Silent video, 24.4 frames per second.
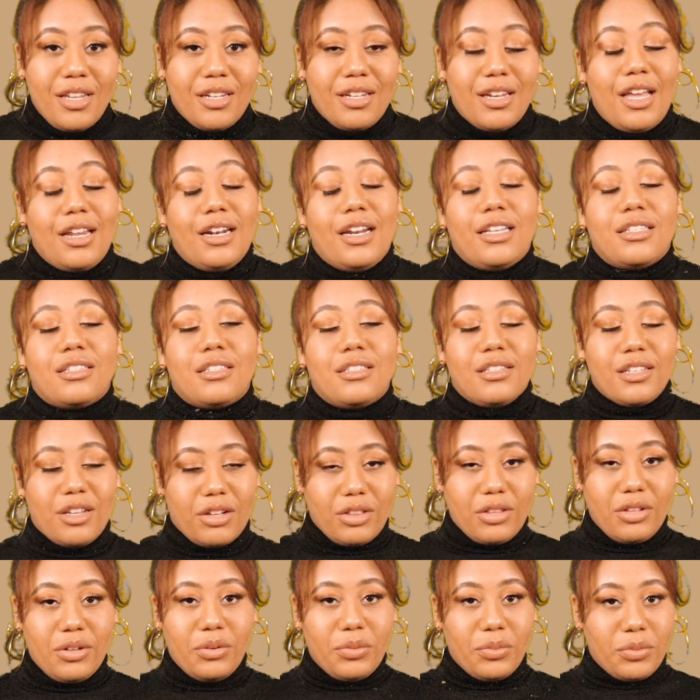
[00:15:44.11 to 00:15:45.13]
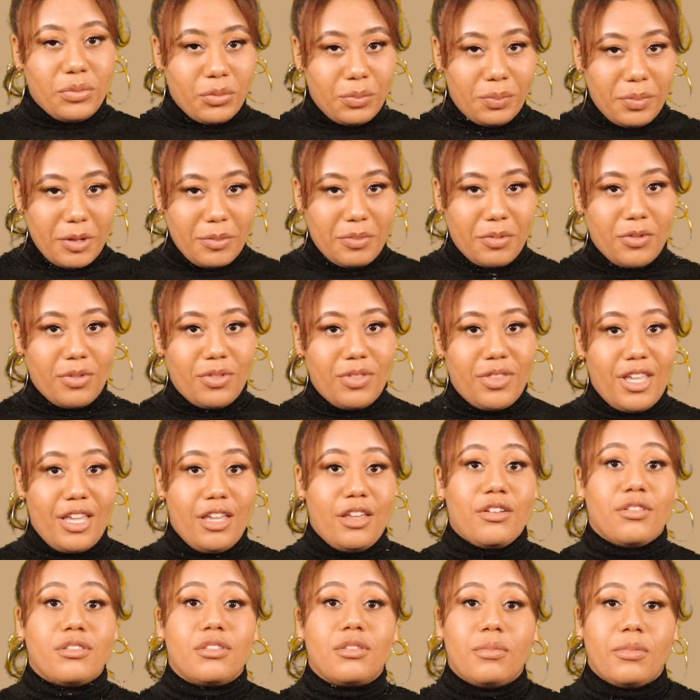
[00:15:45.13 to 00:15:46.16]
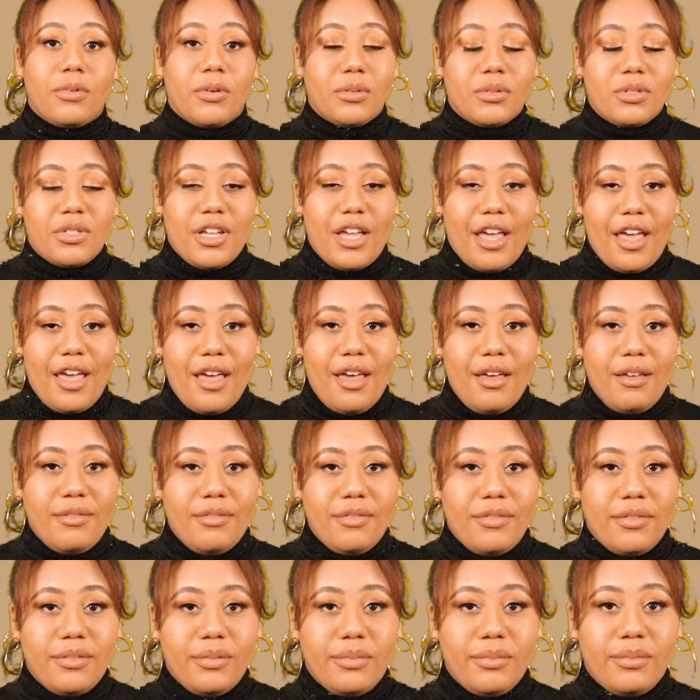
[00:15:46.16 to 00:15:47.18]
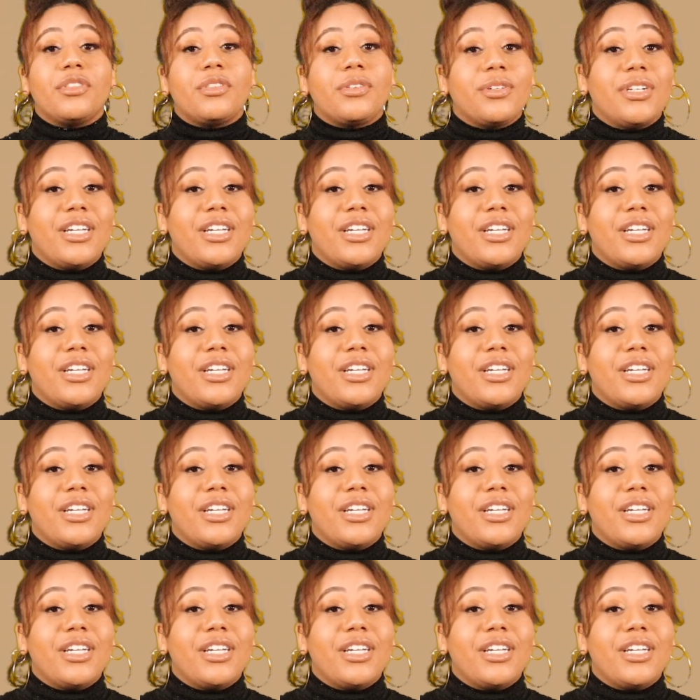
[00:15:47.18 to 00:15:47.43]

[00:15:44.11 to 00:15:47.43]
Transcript: not necessarily who people think you're supposed to have.